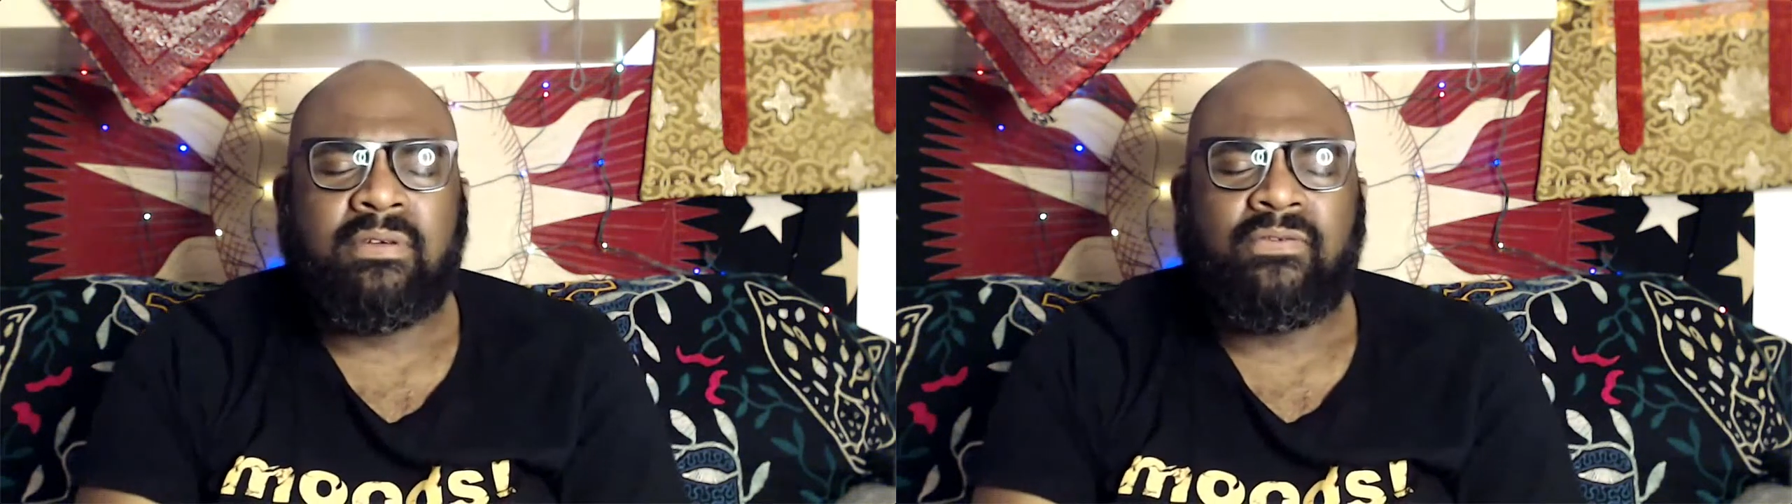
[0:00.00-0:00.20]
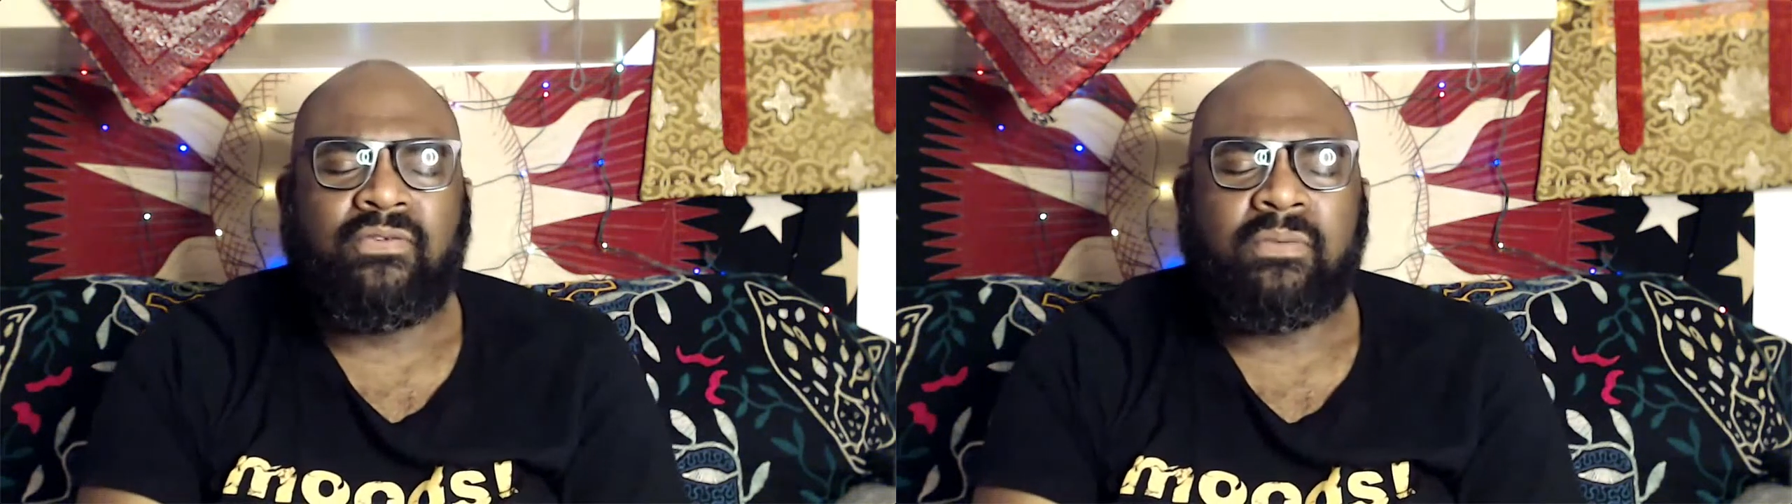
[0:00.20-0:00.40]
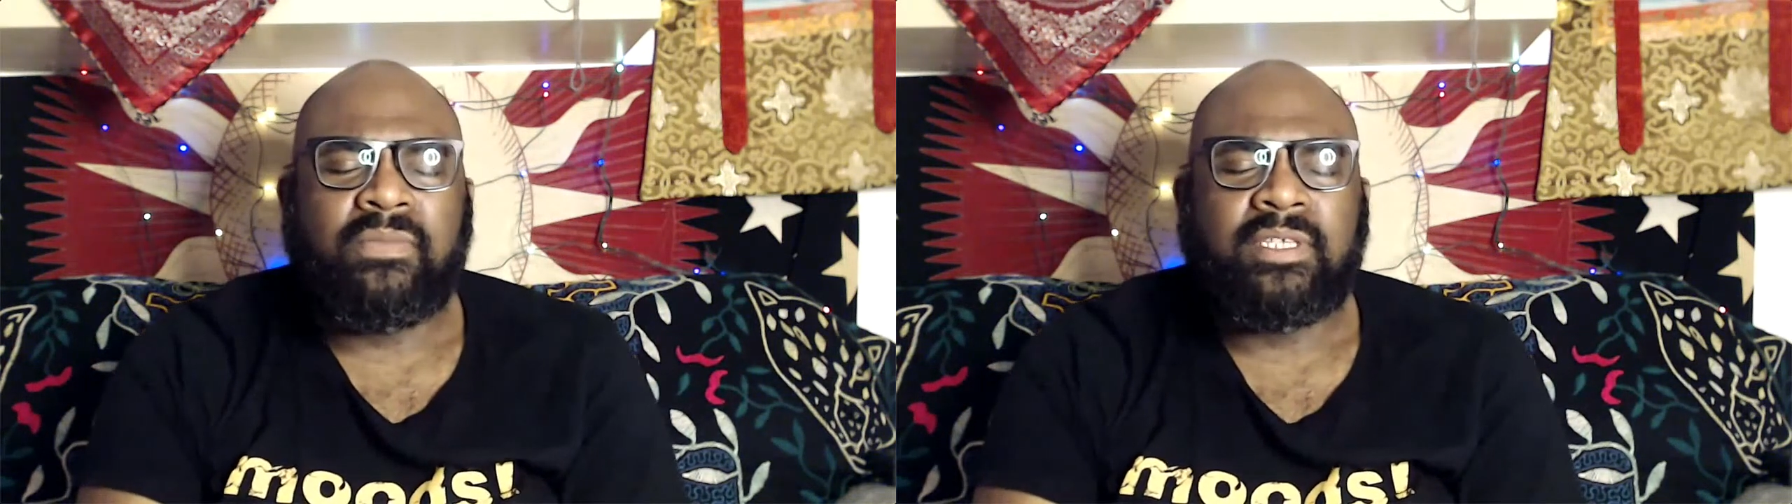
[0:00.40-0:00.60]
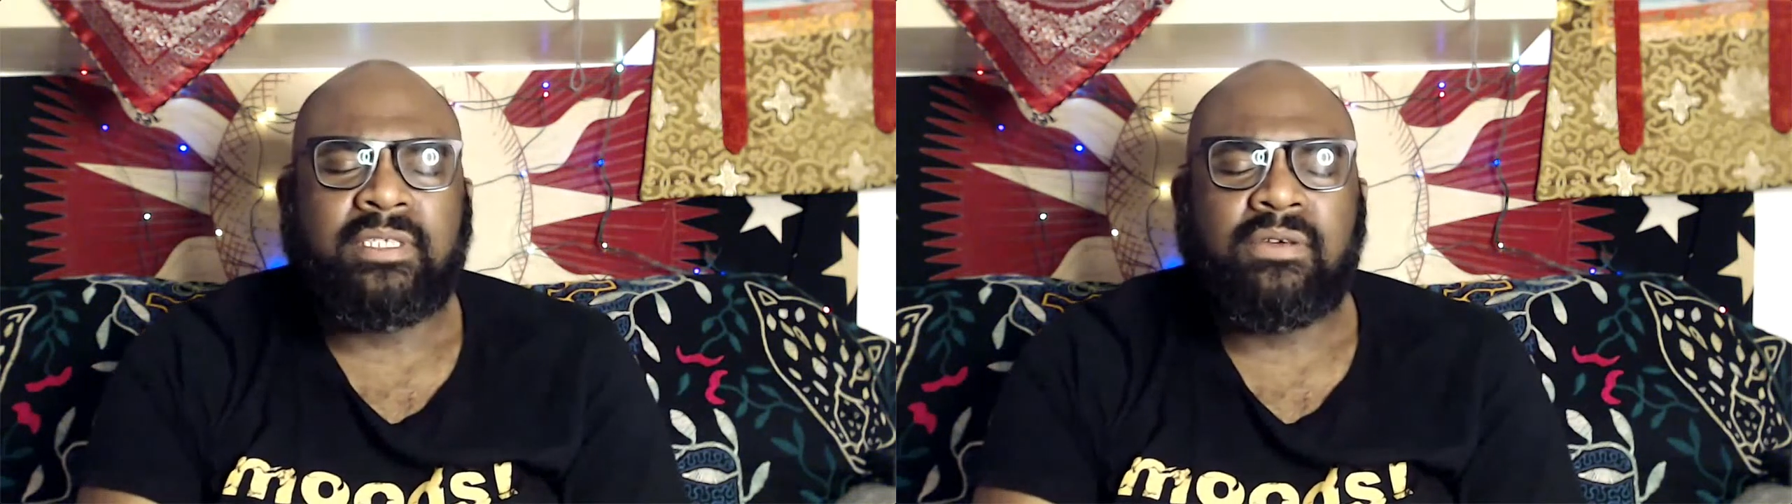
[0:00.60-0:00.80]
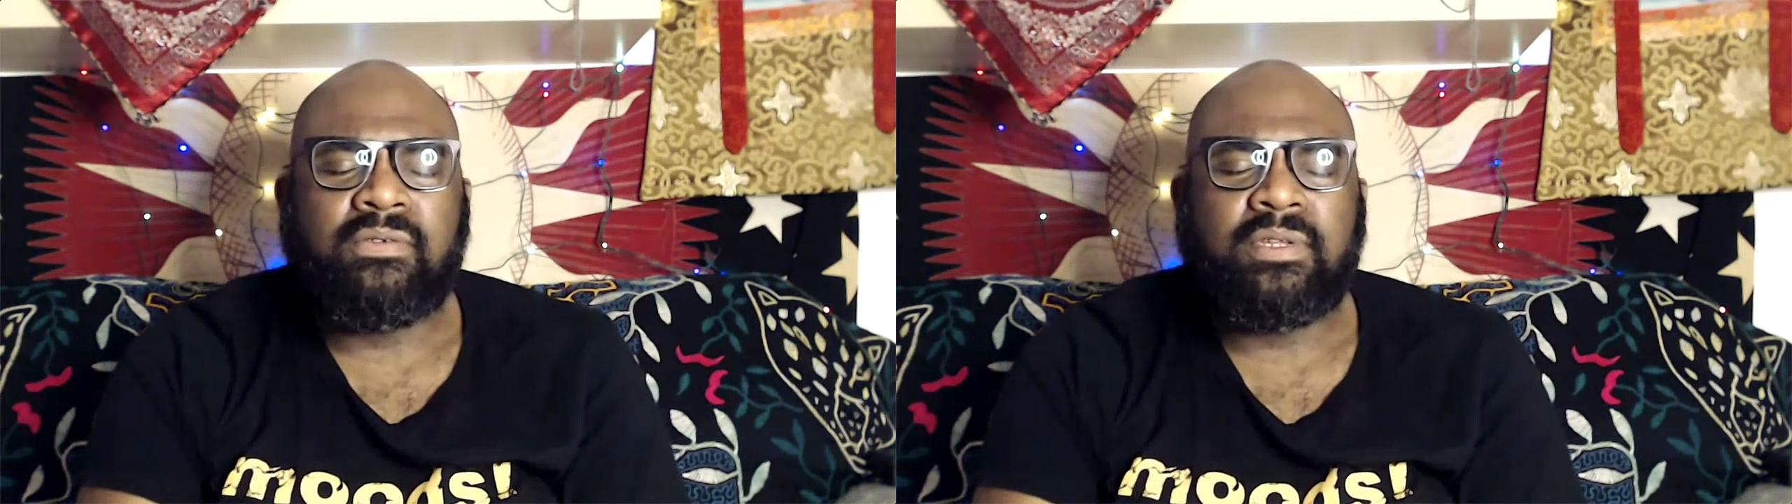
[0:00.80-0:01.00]
from the
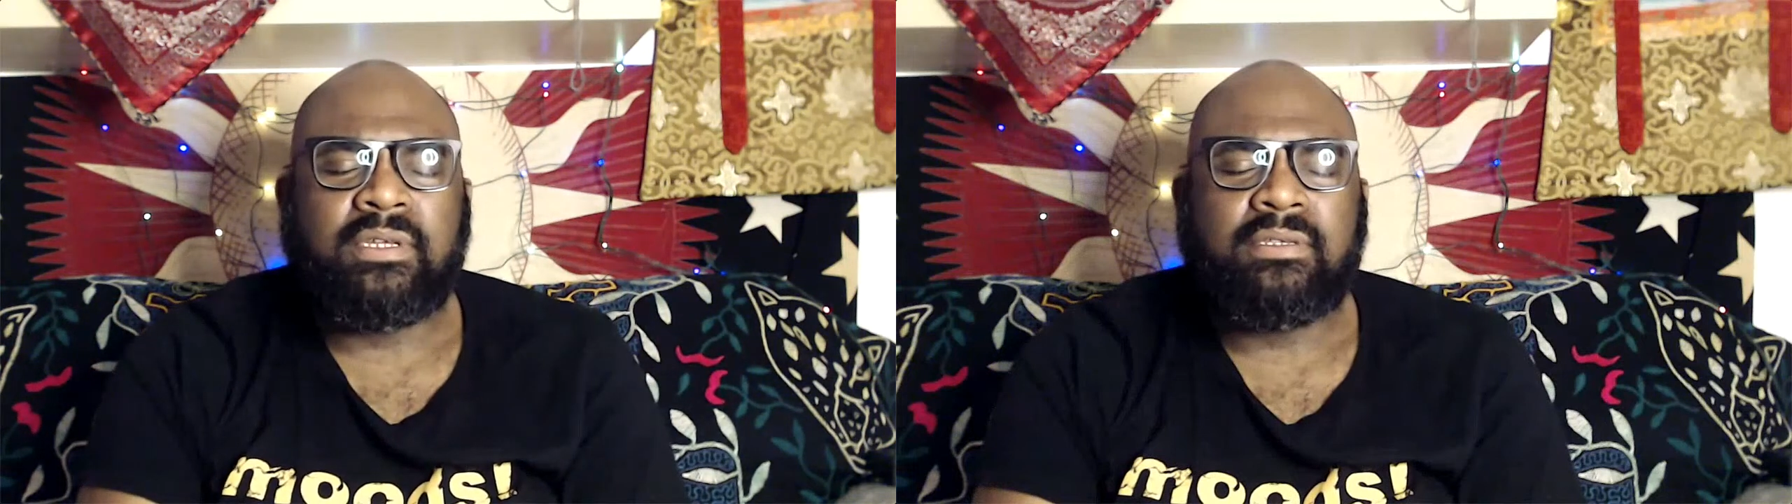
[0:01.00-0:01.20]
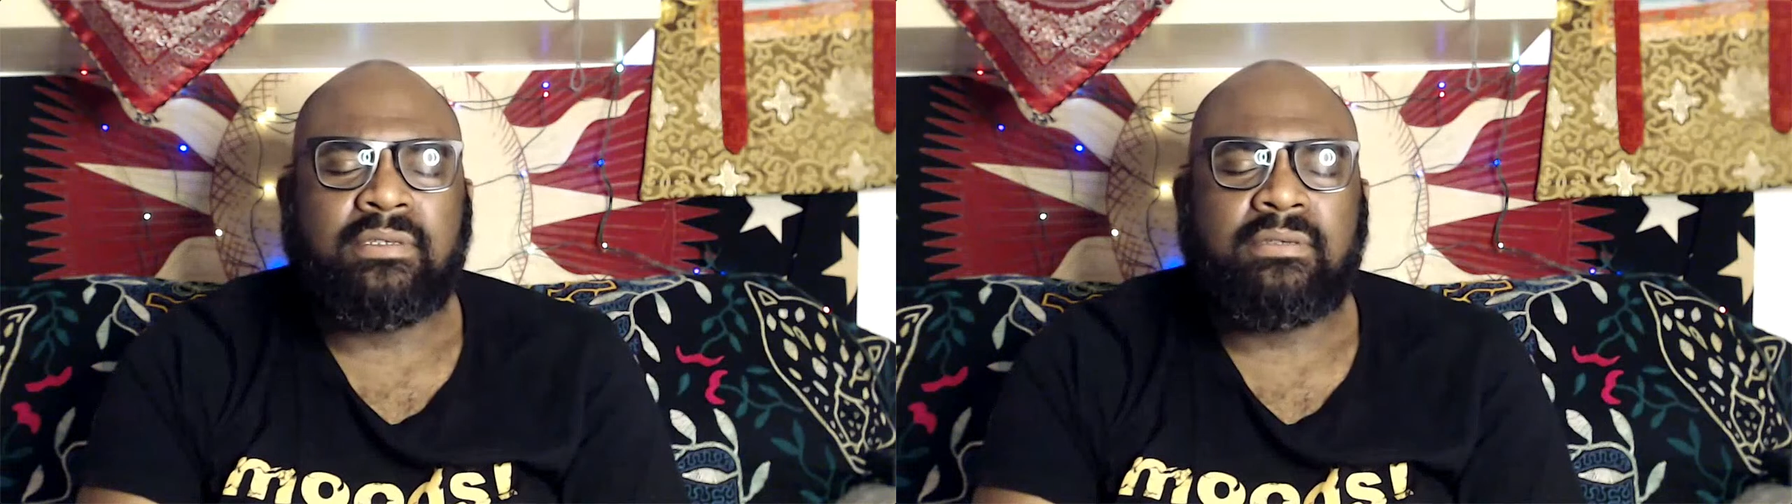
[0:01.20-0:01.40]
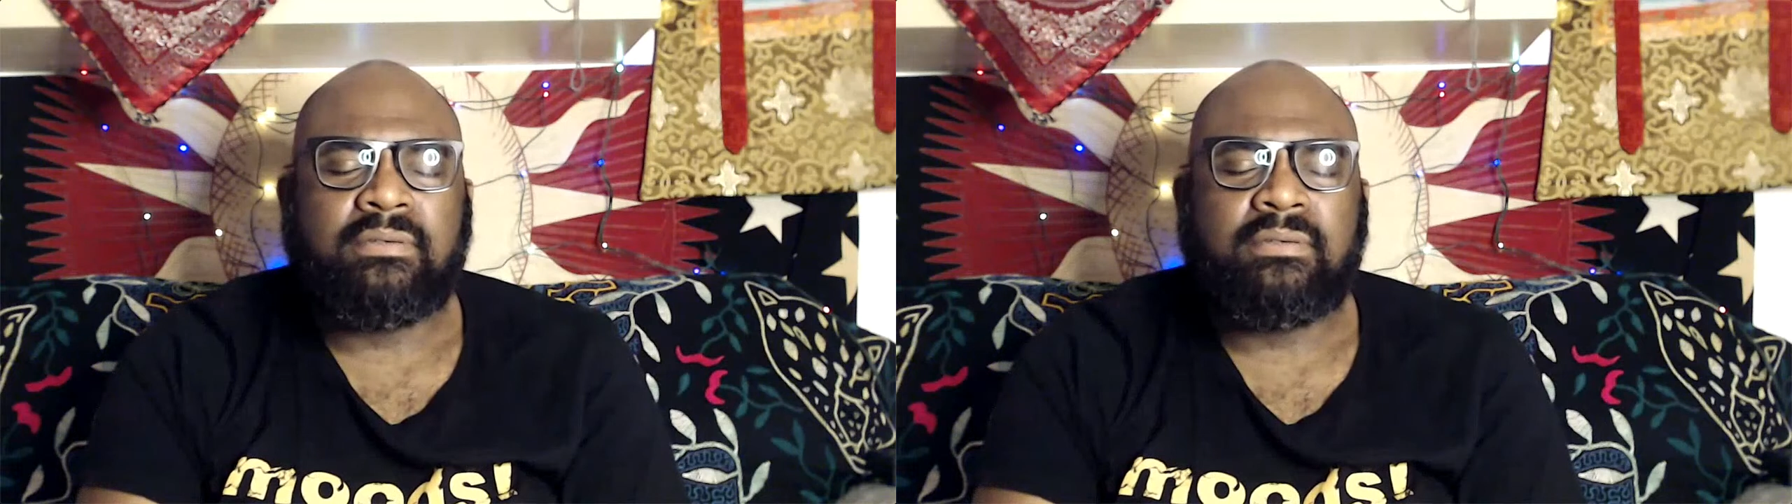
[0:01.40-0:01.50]
stillness?